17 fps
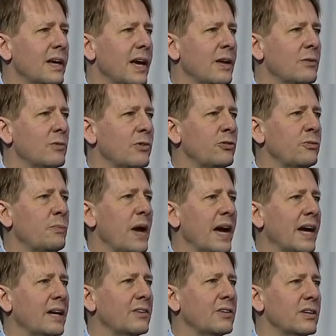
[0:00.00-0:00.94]
and
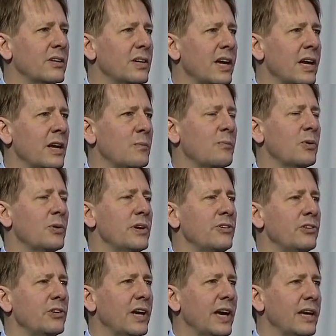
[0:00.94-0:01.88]
respect and
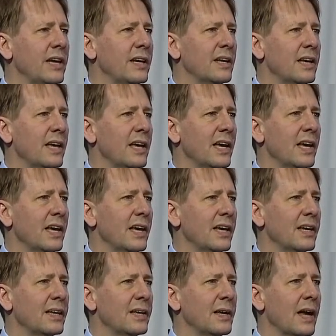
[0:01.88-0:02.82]
appreciate
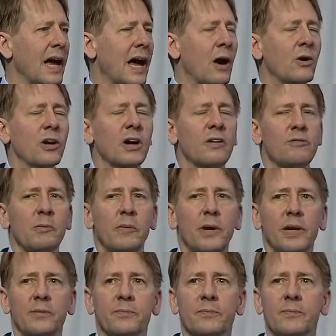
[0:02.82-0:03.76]
our
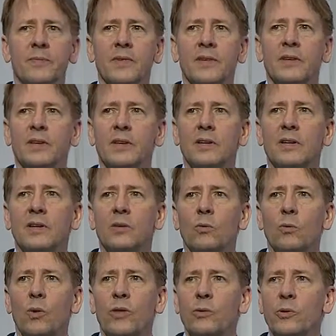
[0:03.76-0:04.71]
government,
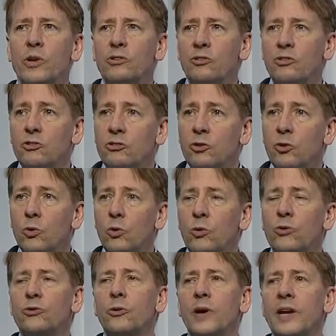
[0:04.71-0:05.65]
whether it's
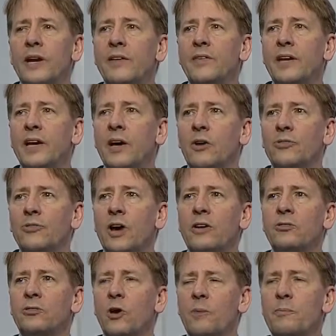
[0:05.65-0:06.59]
schools or anything else.
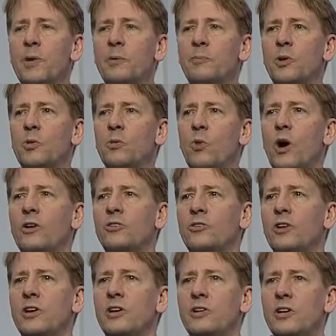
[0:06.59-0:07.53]
I saw people in
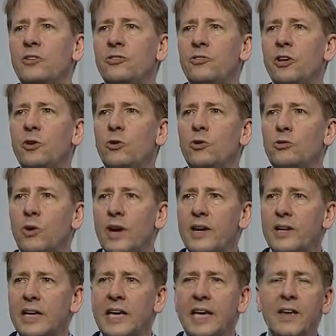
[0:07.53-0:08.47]
Washington, D.C. who
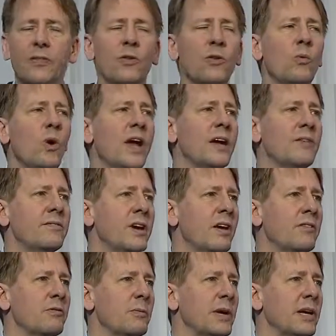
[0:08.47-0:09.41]
tried to get in the way of
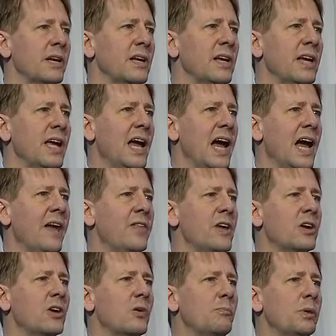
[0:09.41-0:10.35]
government and
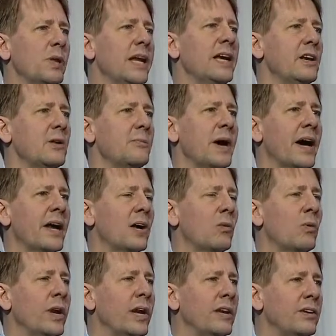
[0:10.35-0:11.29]
then complained about it
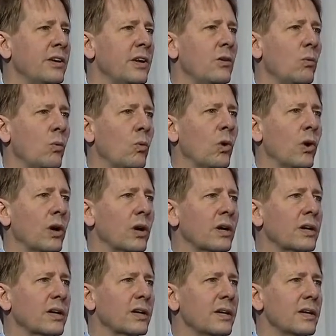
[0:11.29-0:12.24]
when it didn't work.